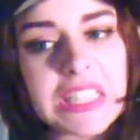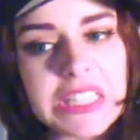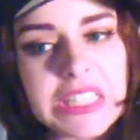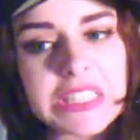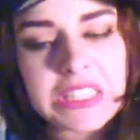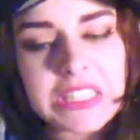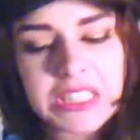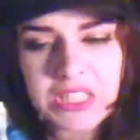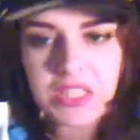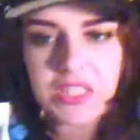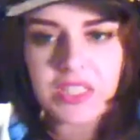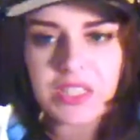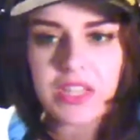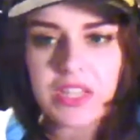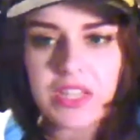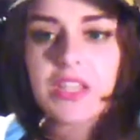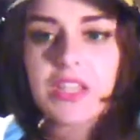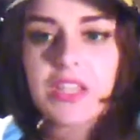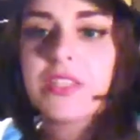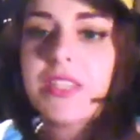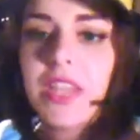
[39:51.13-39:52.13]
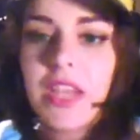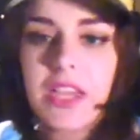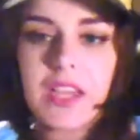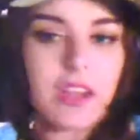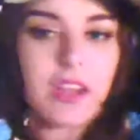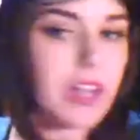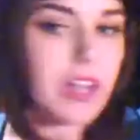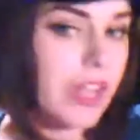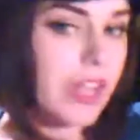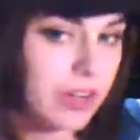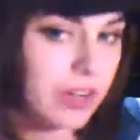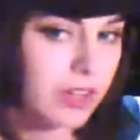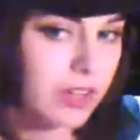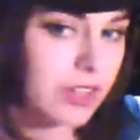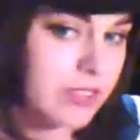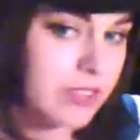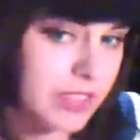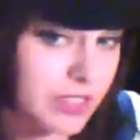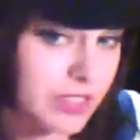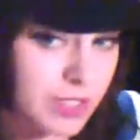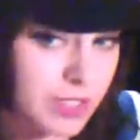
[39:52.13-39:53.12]
the because I got a
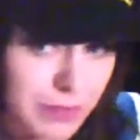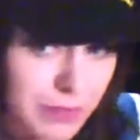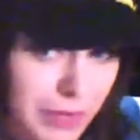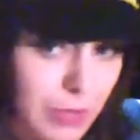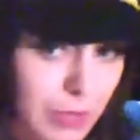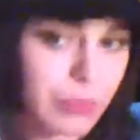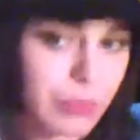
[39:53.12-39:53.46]
haircut. This is my